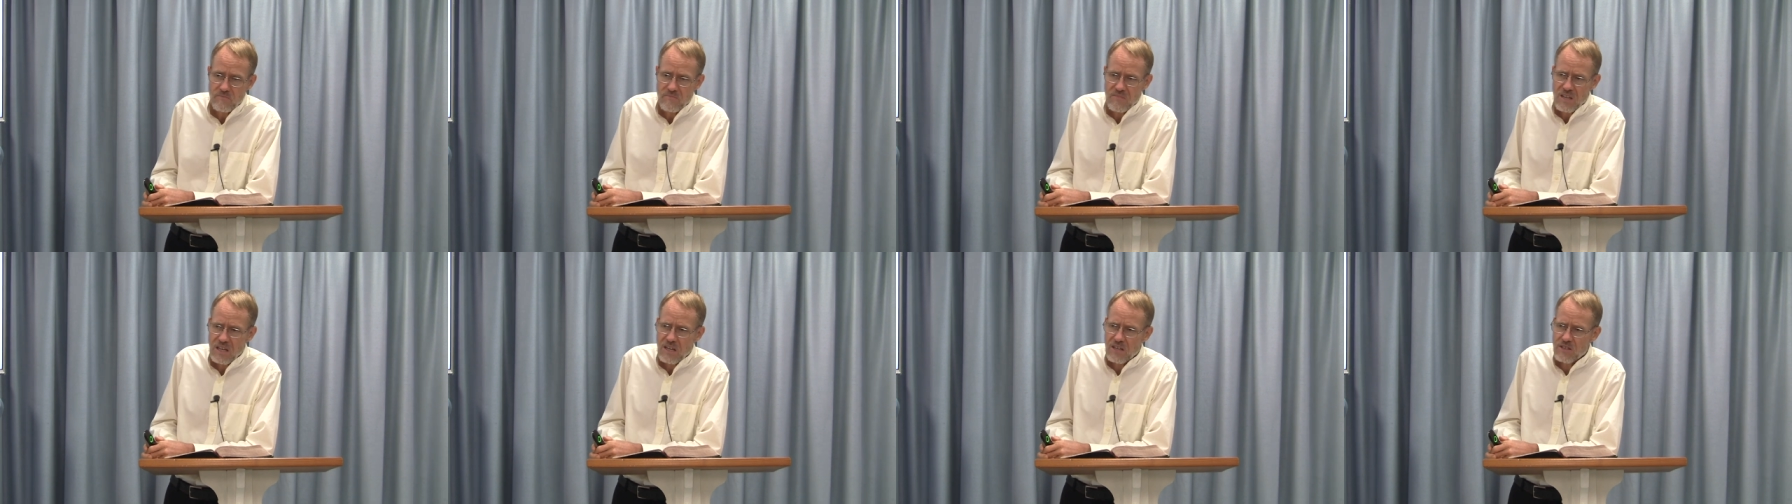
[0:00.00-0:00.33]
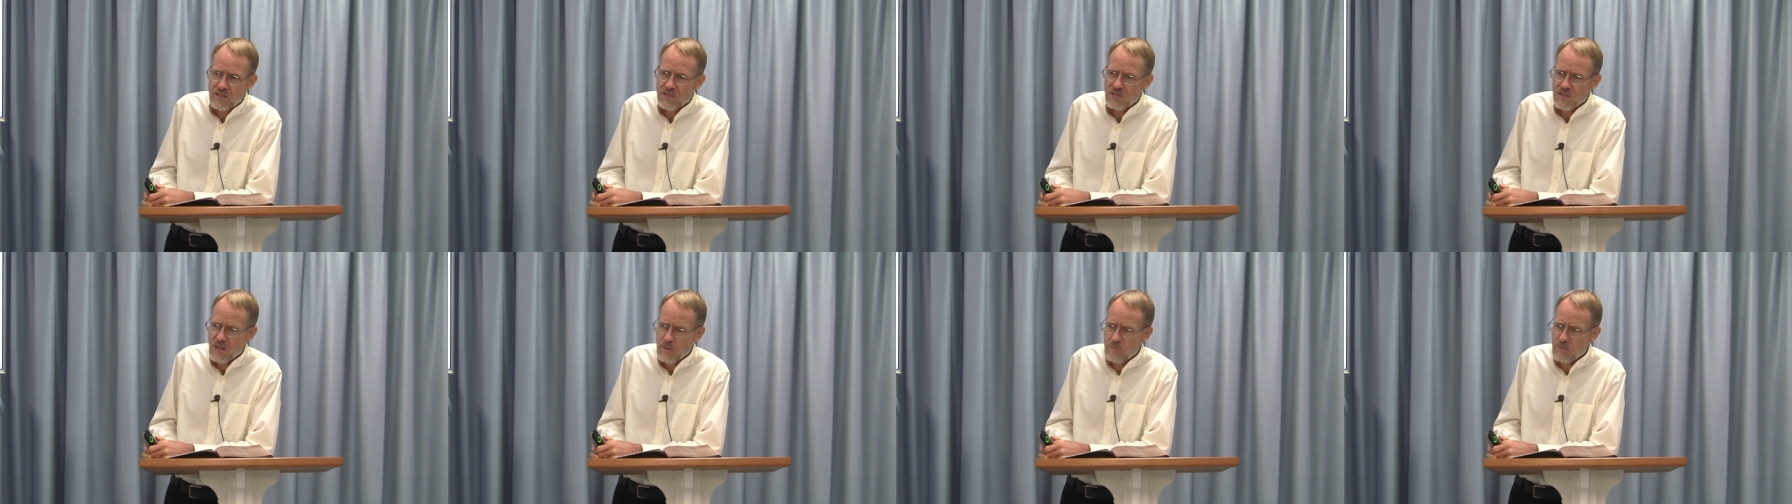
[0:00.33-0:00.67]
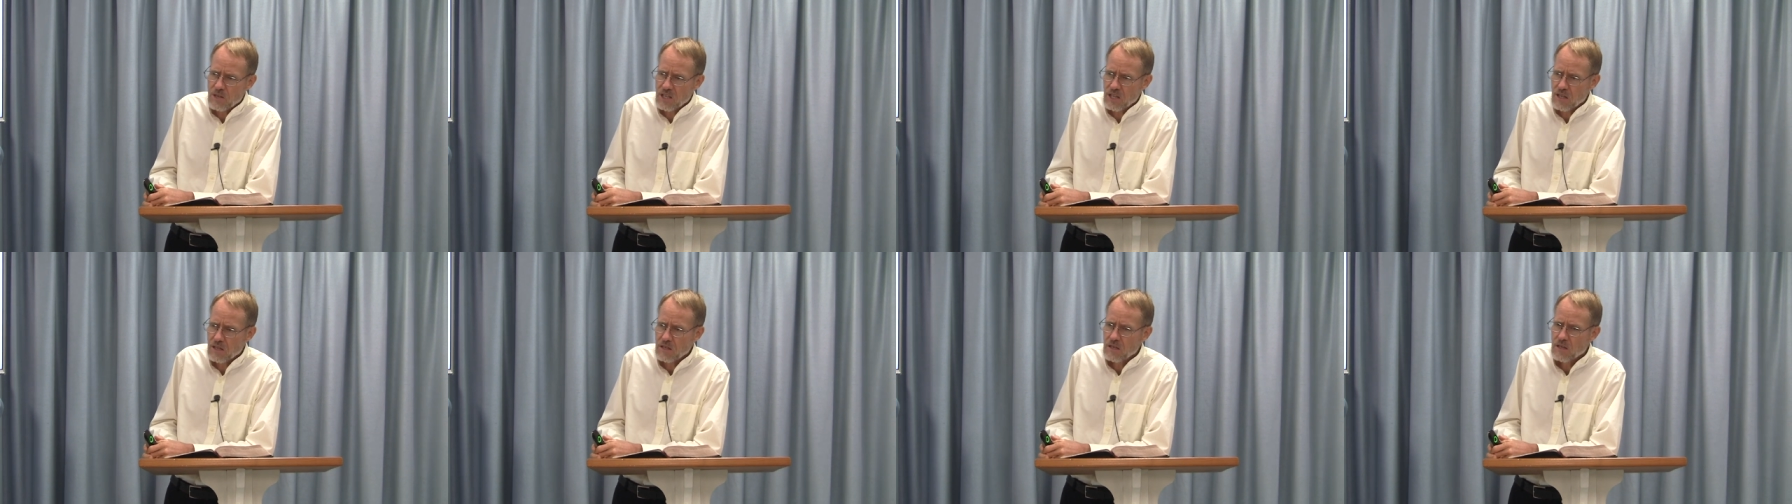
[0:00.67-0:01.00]
and
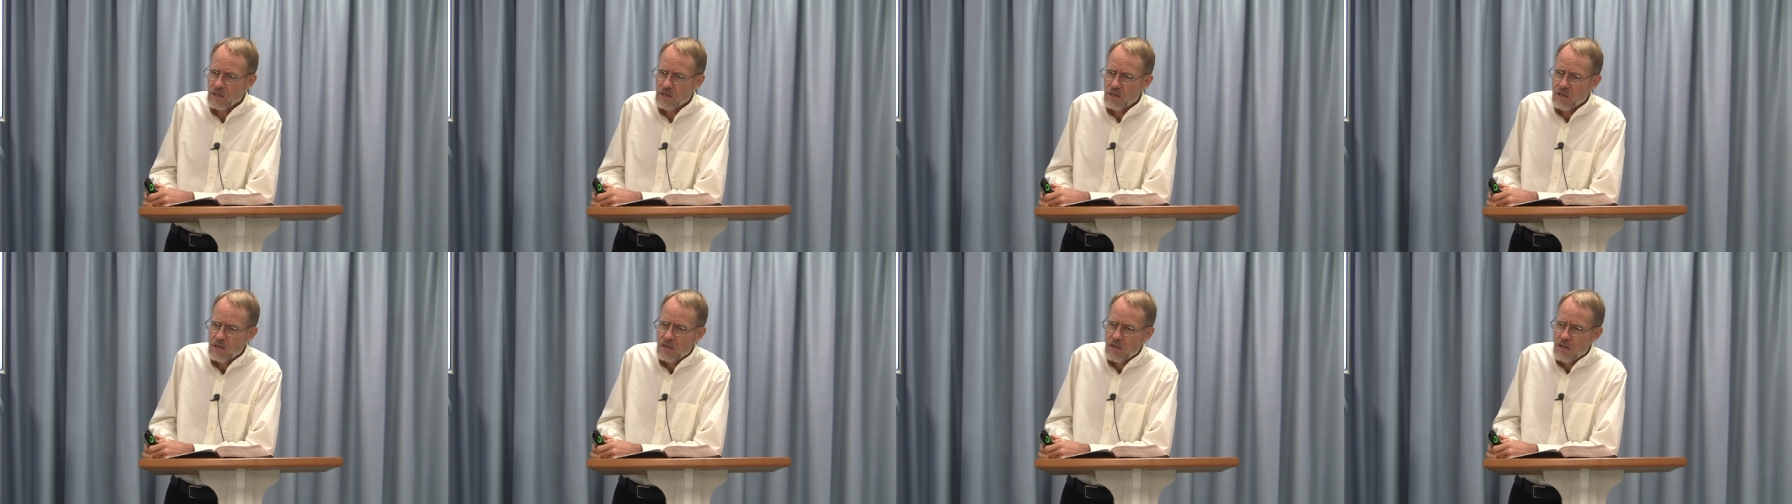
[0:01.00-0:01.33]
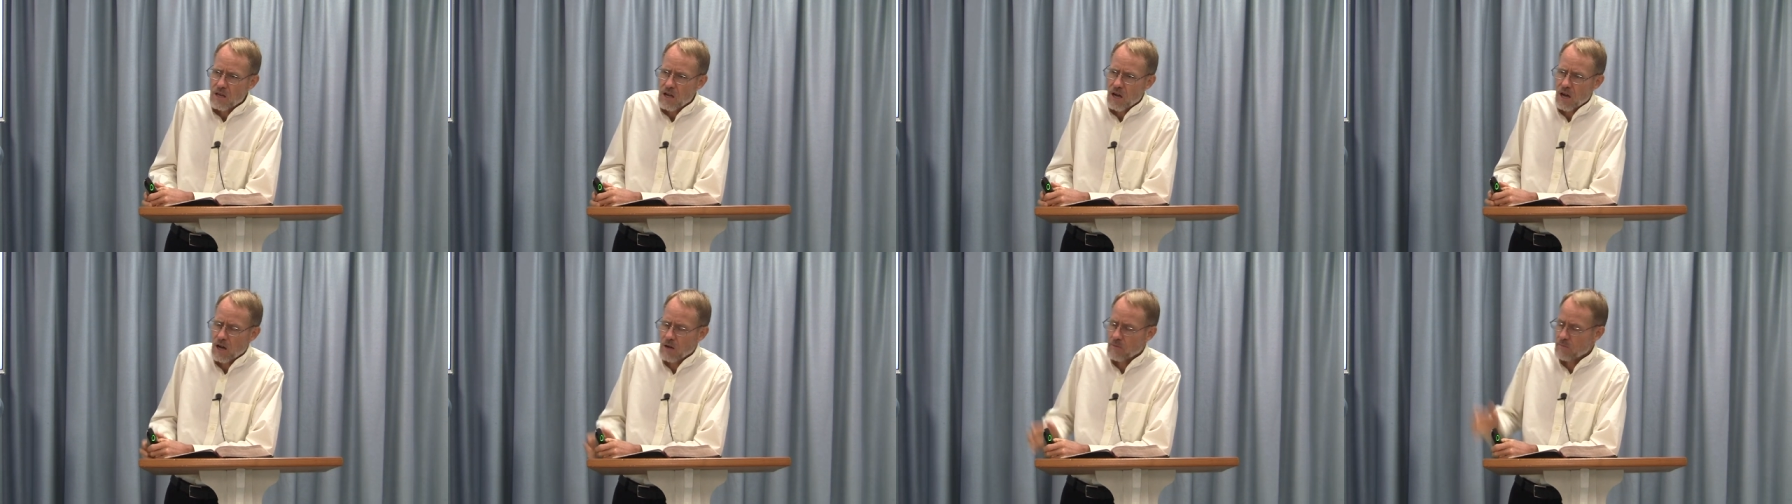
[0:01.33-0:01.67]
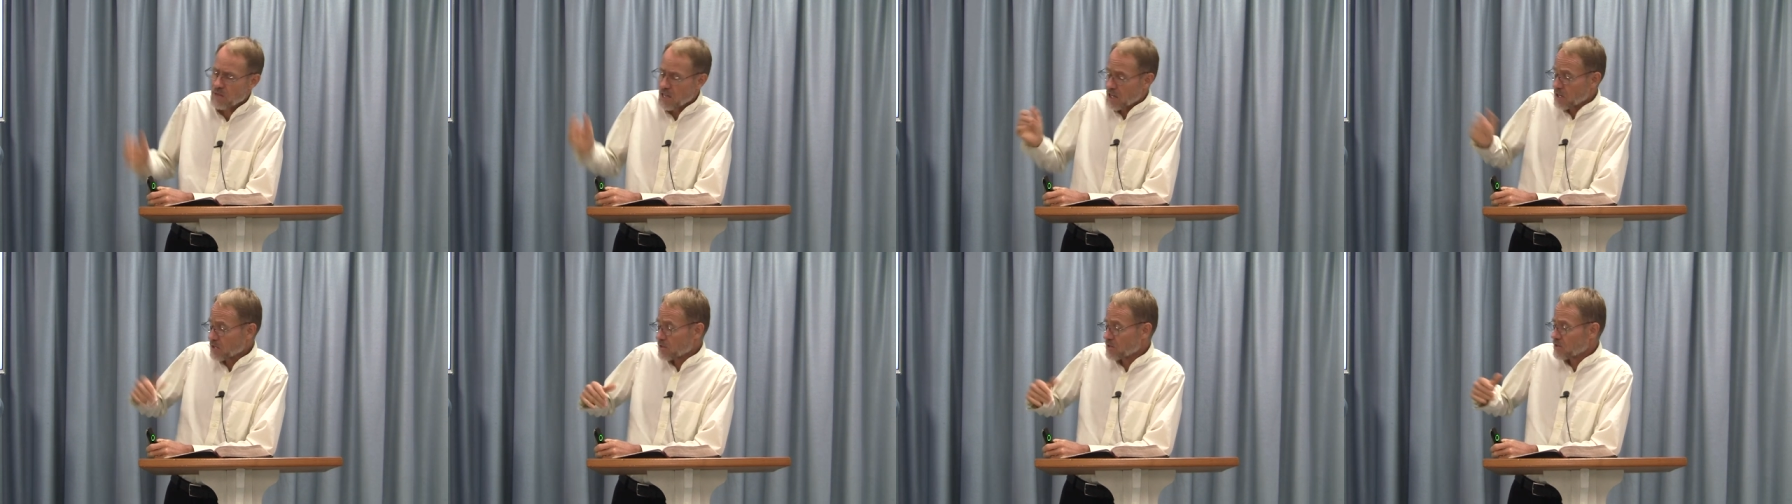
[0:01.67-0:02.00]
somebody, um,
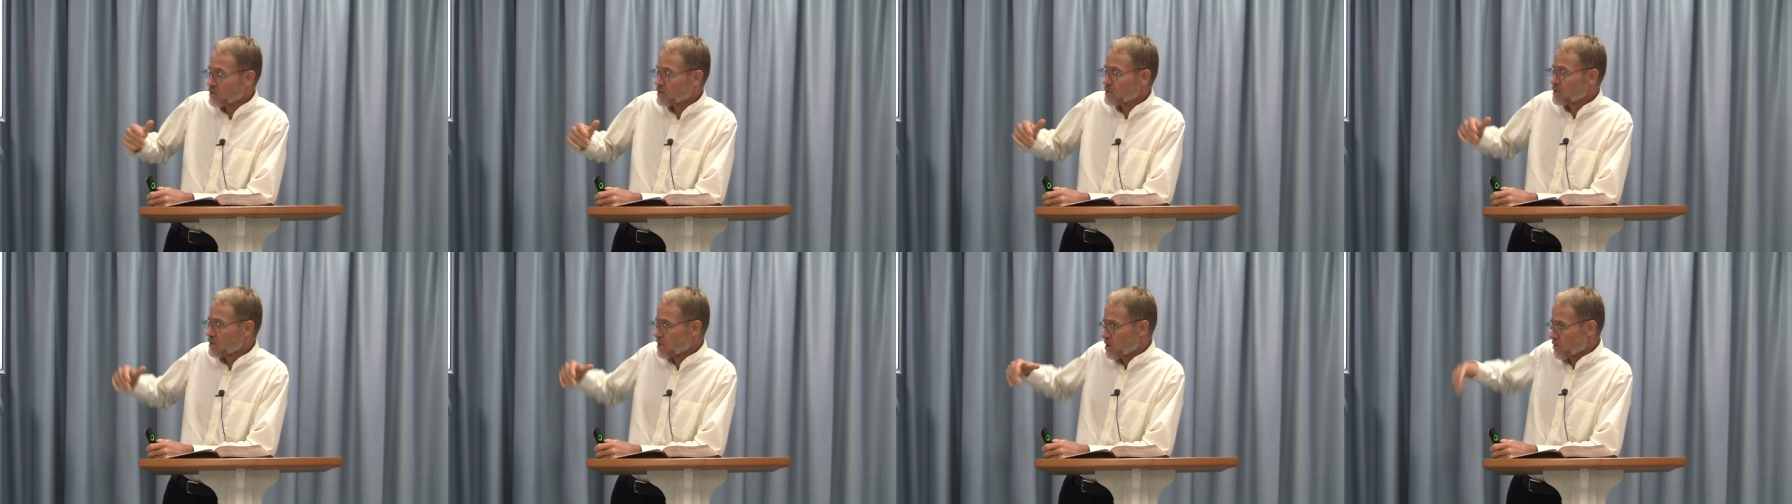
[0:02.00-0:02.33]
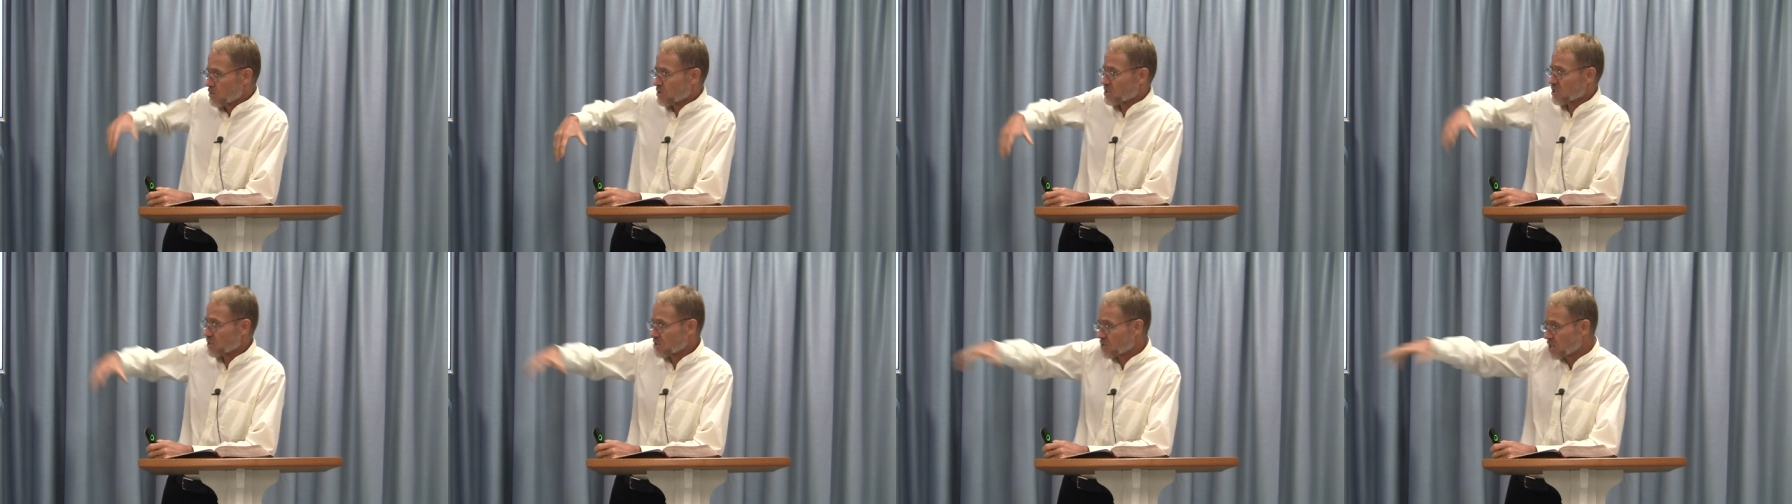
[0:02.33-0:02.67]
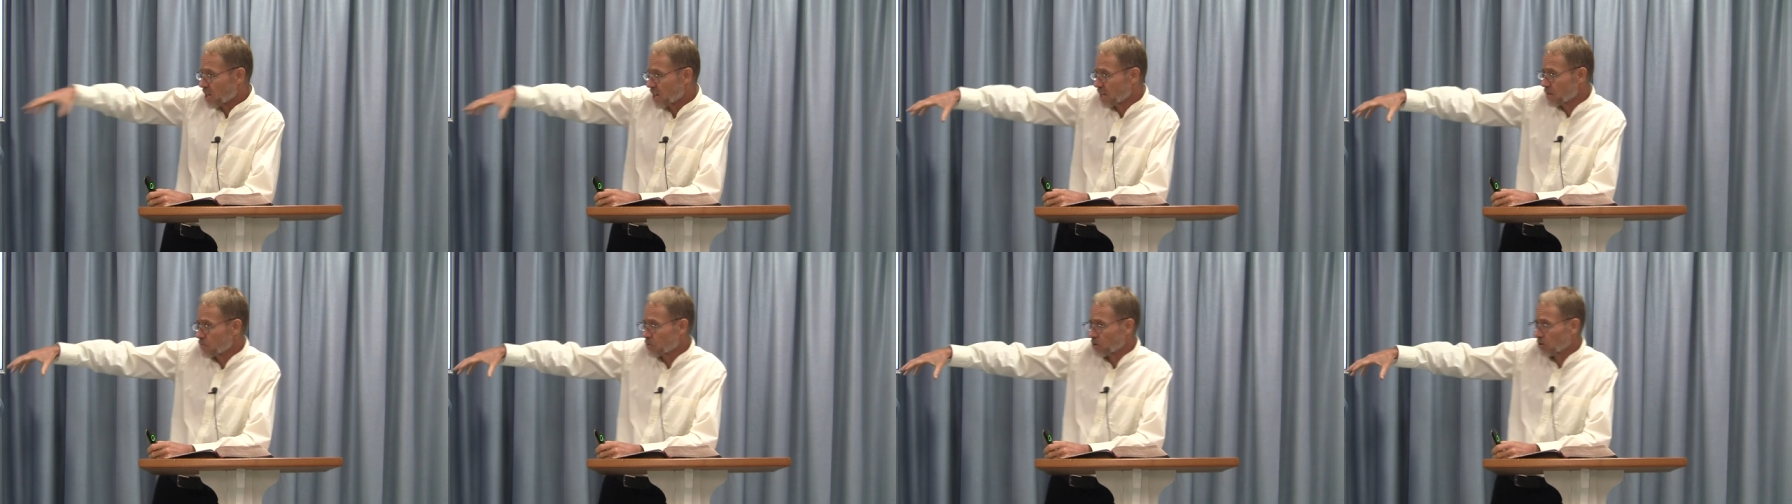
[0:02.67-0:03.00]
and there was a
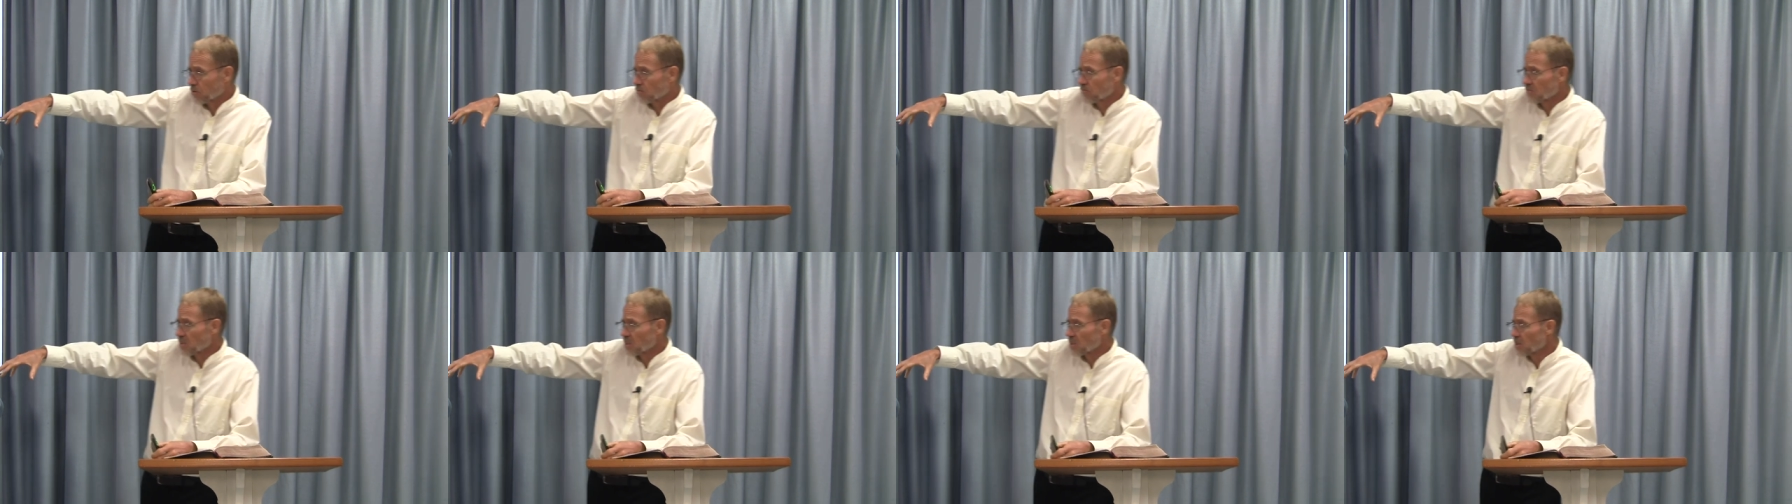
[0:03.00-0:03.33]
table